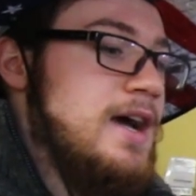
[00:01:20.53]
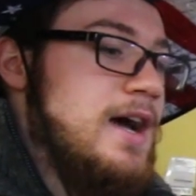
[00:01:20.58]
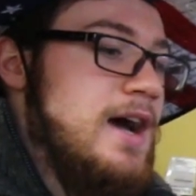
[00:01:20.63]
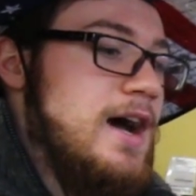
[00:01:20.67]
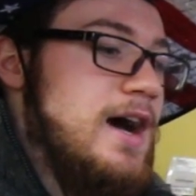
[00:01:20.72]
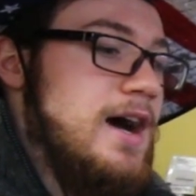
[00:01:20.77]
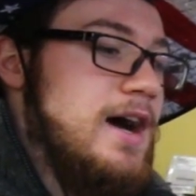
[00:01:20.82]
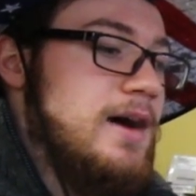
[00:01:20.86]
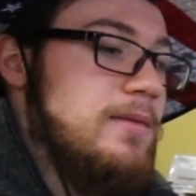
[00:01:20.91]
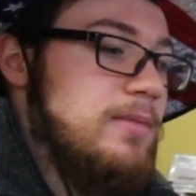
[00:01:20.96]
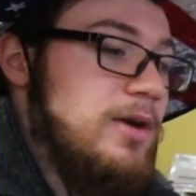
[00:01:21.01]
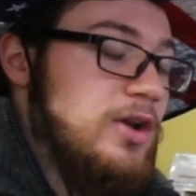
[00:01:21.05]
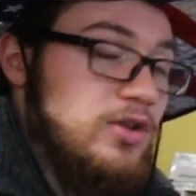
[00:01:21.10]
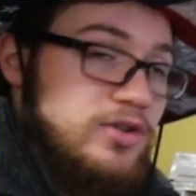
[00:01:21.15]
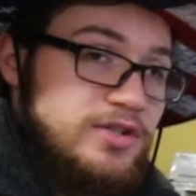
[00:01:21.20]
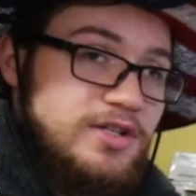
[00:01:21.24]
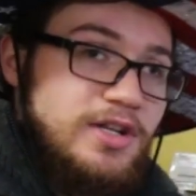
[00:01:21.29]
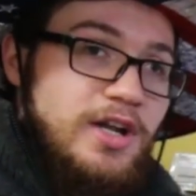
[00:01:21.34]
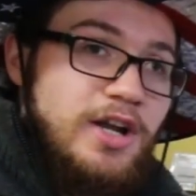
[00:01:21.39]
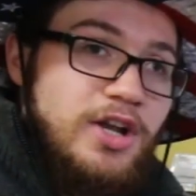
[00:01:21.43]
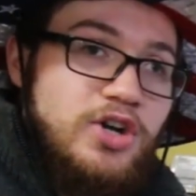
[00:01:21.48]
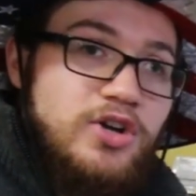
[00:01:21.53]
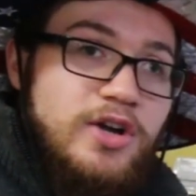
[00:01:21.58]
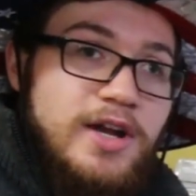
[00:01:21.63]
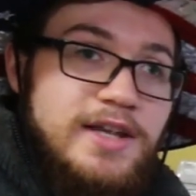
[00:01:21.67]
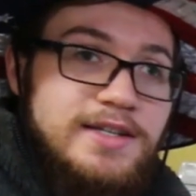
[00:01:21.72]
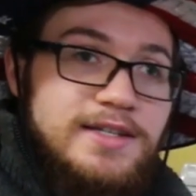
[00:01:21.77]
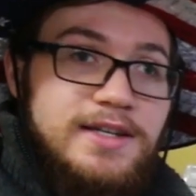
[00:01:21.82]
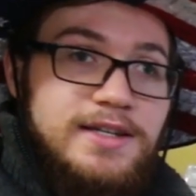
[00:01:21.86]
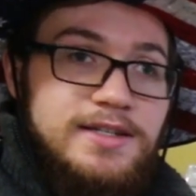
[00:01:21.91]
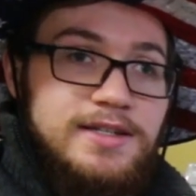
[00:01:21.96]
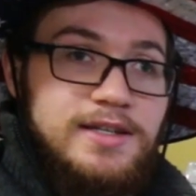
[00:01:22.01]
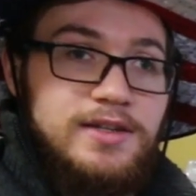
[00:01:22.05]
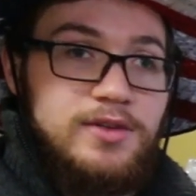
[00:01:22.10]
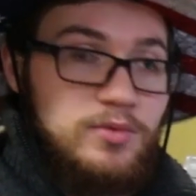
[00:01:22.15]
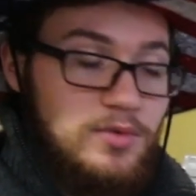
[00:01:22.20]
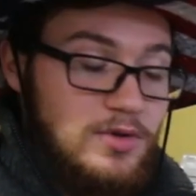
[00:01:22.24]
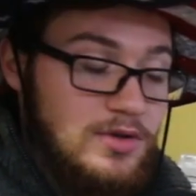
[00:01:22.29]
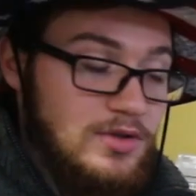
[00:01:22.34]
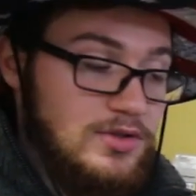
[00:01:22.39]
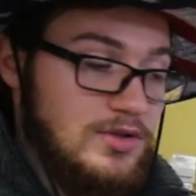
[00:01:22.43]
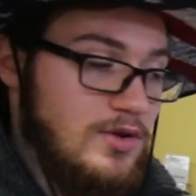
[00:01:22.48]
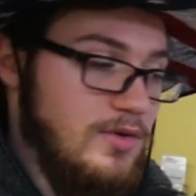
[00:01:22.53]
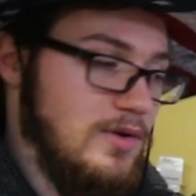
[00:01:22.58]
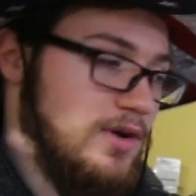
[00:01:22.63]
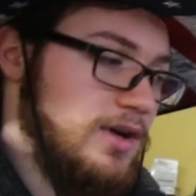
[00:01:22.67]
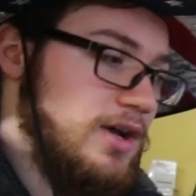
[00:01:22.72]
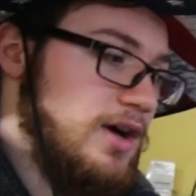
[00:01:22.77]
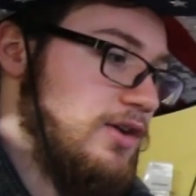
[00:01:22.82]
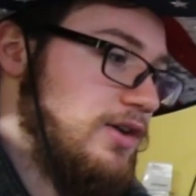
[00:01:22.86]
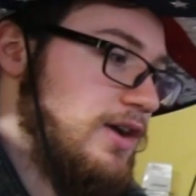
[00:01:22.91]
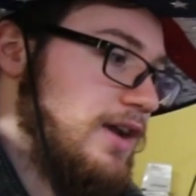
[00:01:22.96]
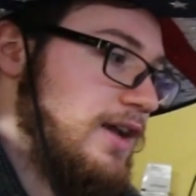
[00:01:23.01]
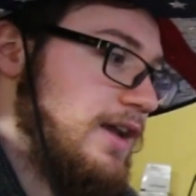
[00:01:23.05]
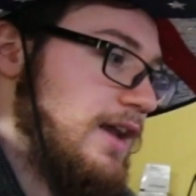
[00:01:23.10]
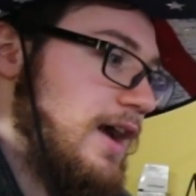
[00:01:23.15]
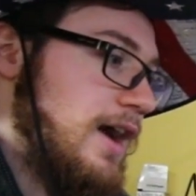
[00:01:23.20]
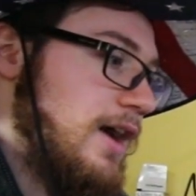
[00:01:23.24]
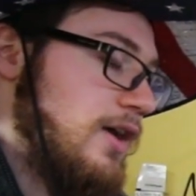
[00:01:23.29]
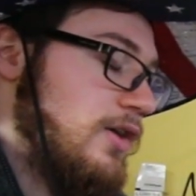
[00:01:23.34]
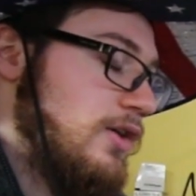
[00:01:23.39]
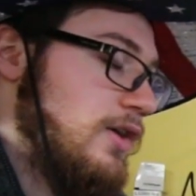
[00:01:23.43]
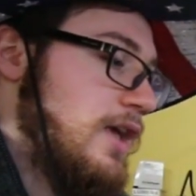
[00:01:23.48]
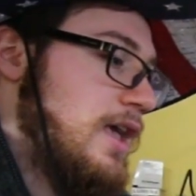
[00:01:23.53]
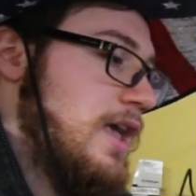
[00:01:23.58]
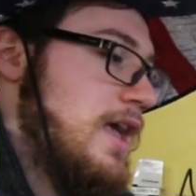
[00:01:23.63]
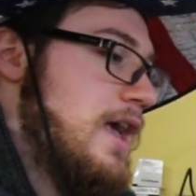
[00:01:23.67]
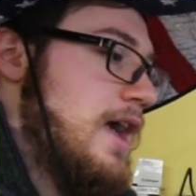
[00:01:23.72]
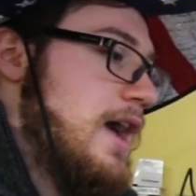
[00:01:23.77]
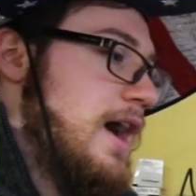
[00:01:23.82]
I know there's a lot of craziness in the world going on right now.